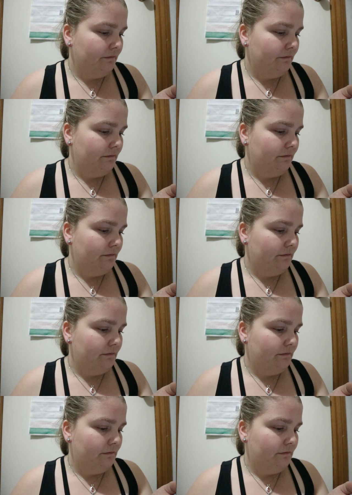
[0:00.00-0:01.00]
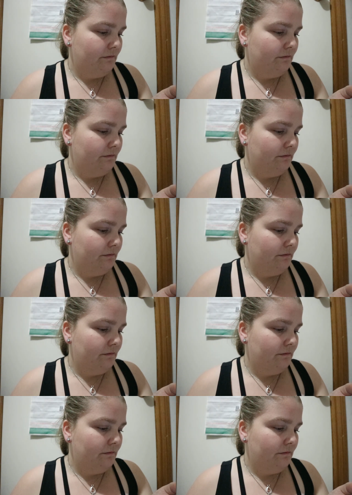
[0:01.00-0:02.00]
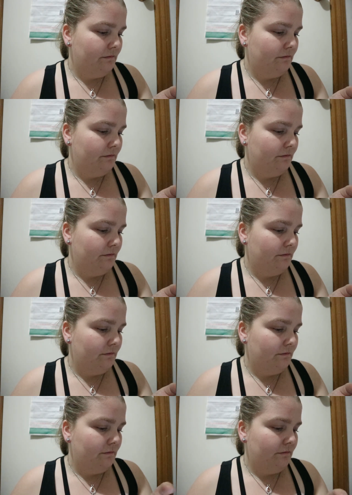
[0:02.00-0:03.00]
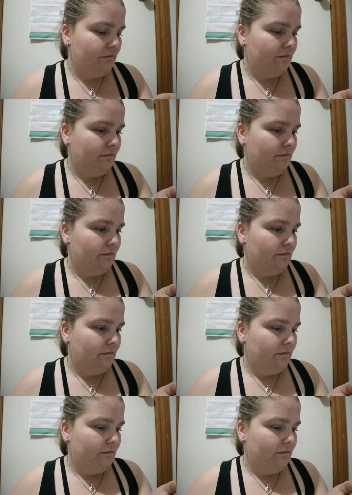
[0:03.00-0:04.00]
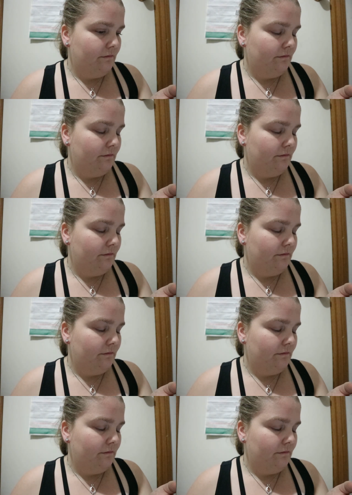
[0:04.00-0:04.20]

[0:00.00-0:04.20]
(silence)